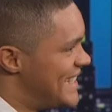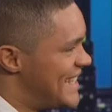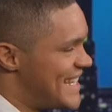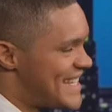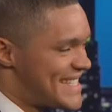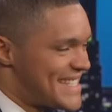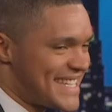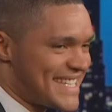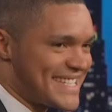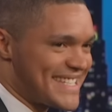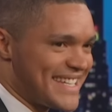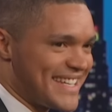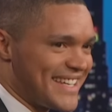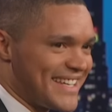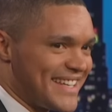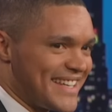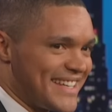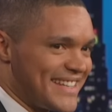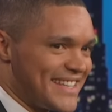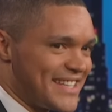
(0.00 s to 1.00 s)
This is
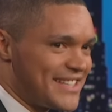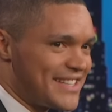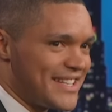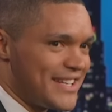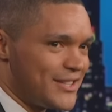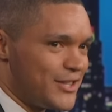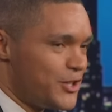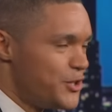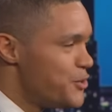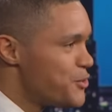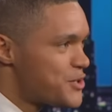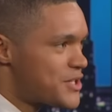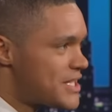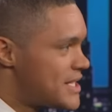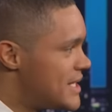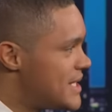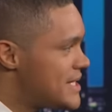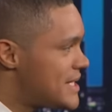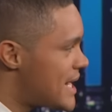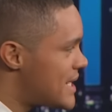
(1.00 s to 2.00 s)
the news
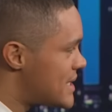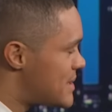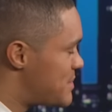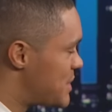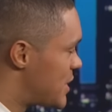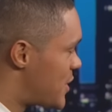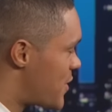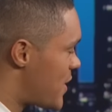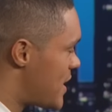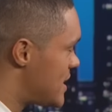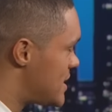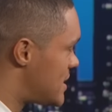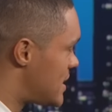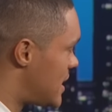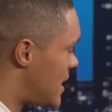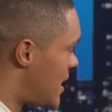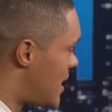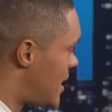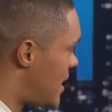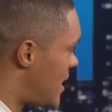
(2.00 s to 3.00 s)
these days has been crazy.